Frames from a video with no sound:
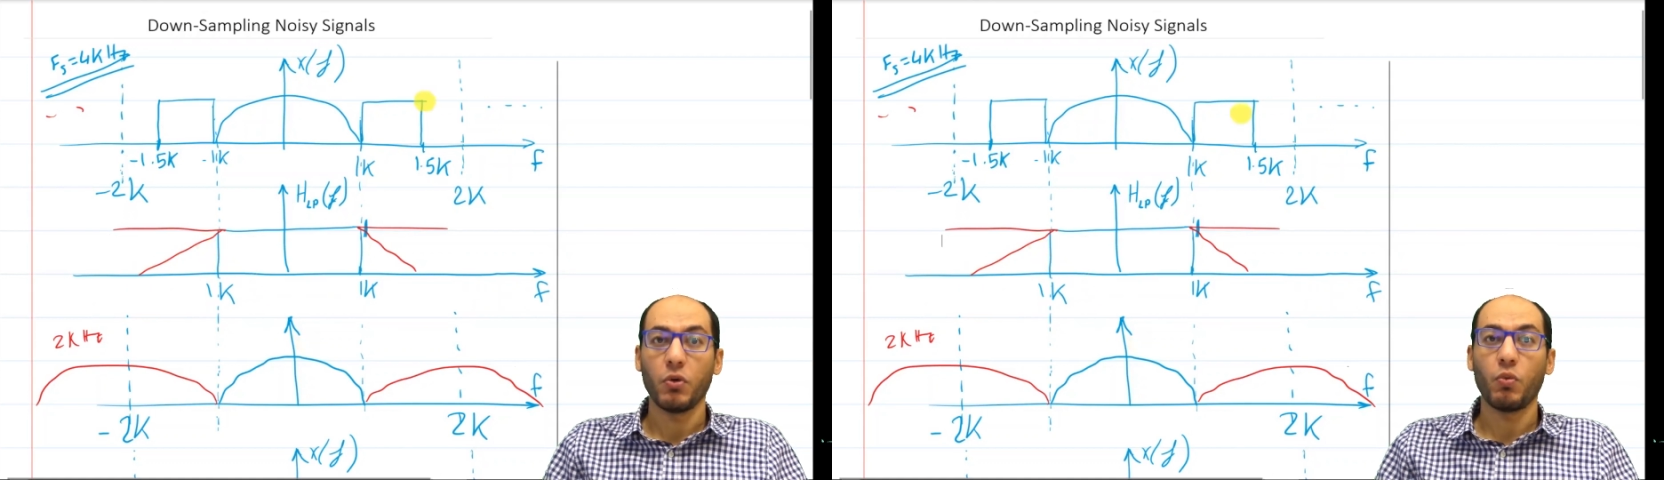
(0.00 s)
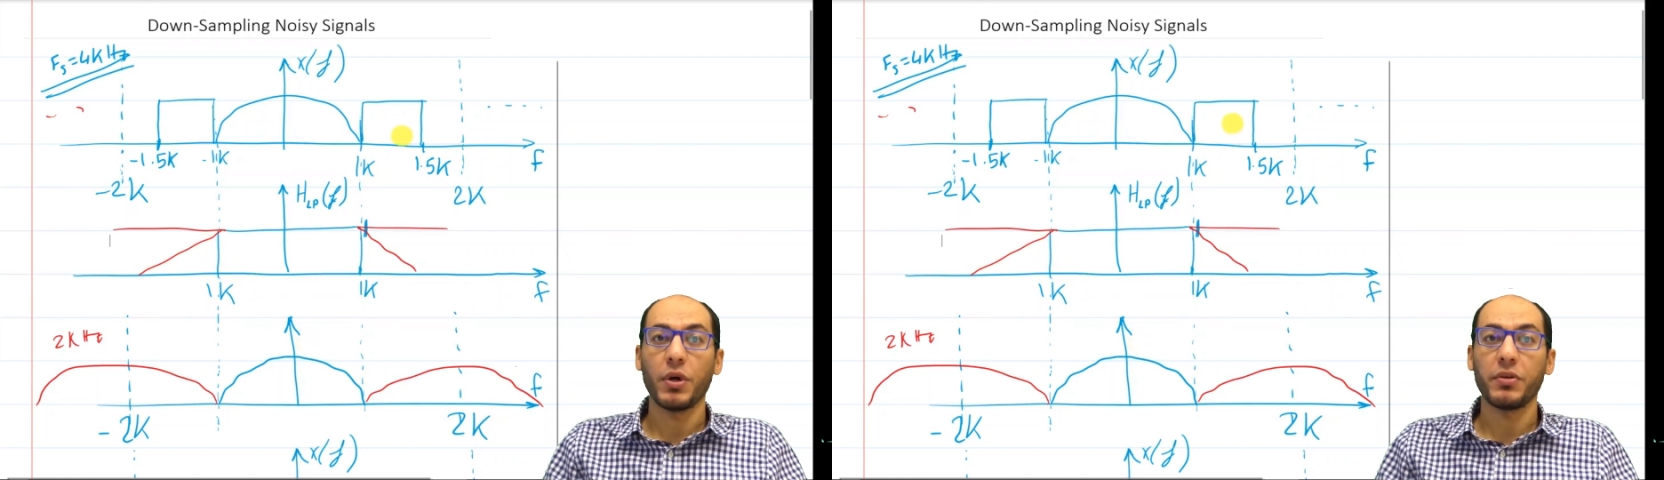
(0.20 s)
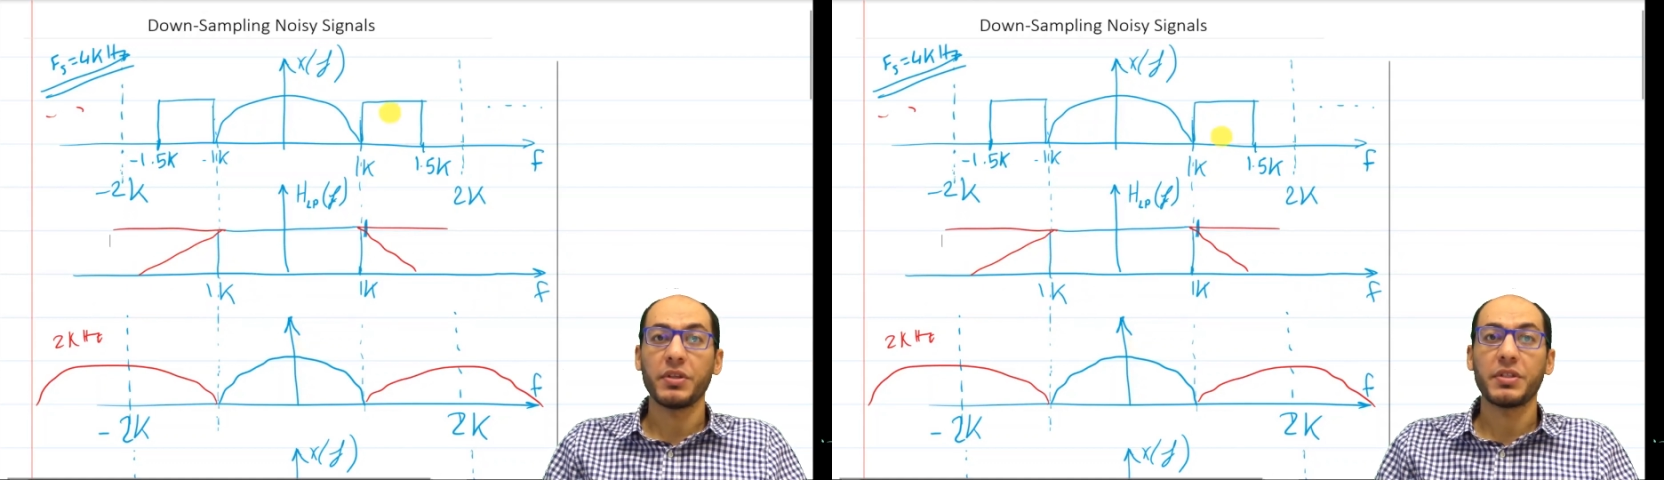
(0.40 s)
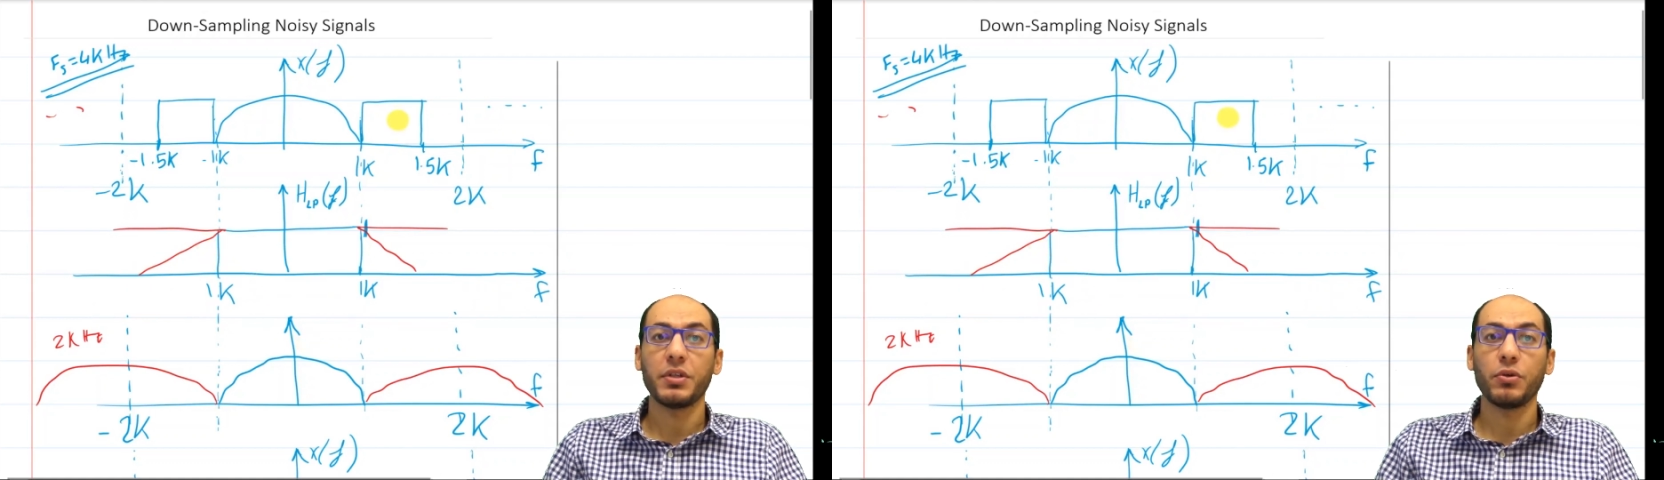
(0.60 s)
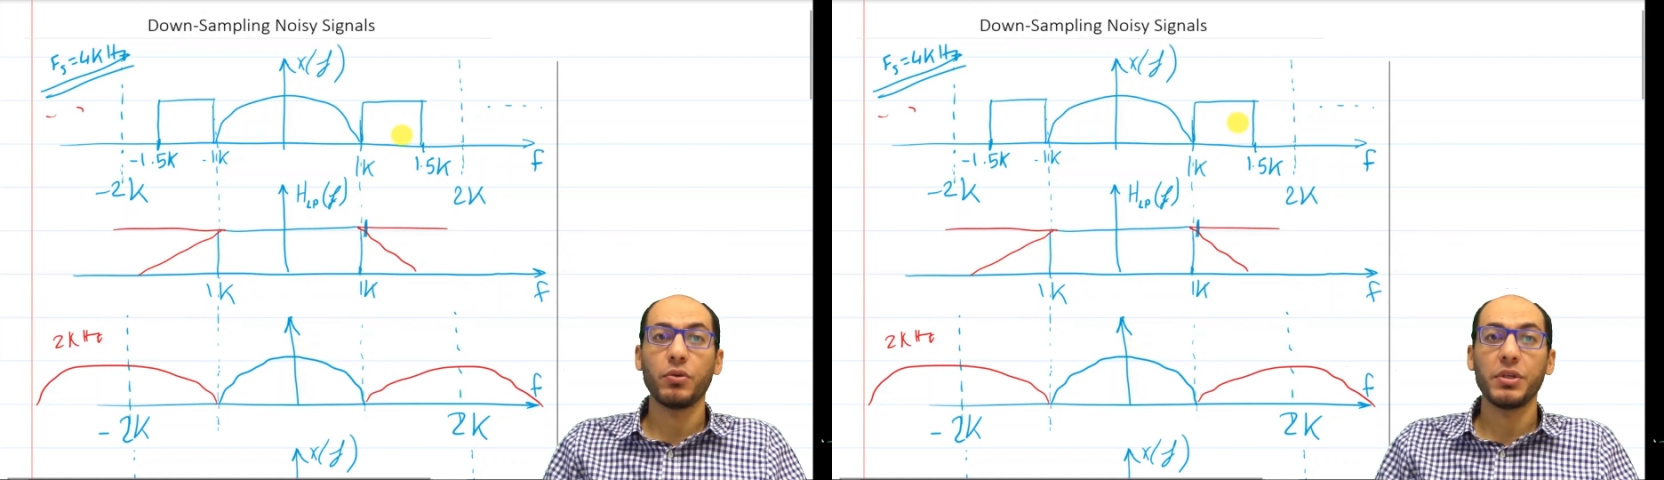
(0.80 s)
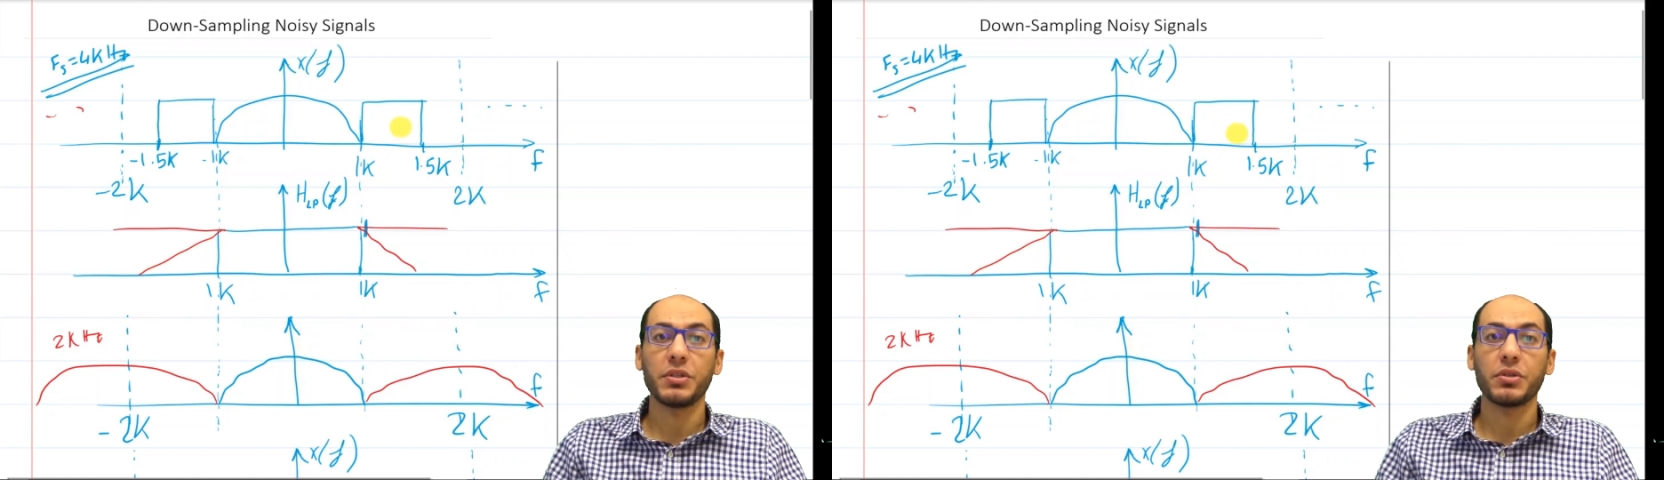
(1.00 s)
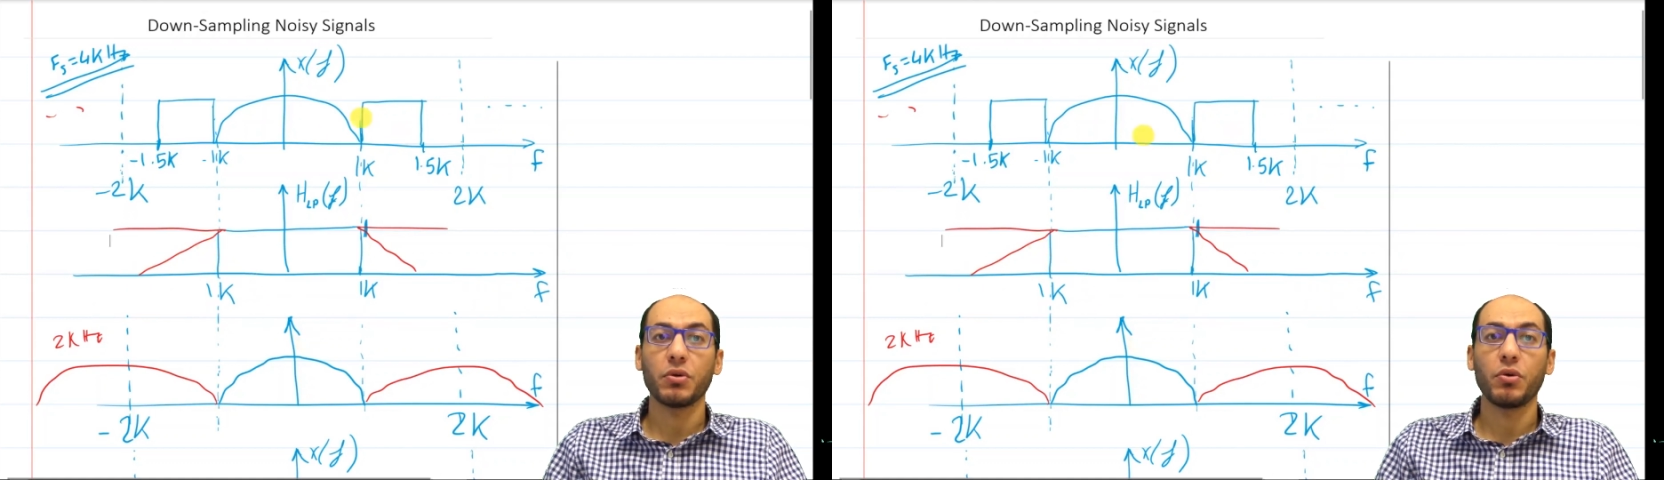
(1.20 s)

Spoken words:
whether it's the noise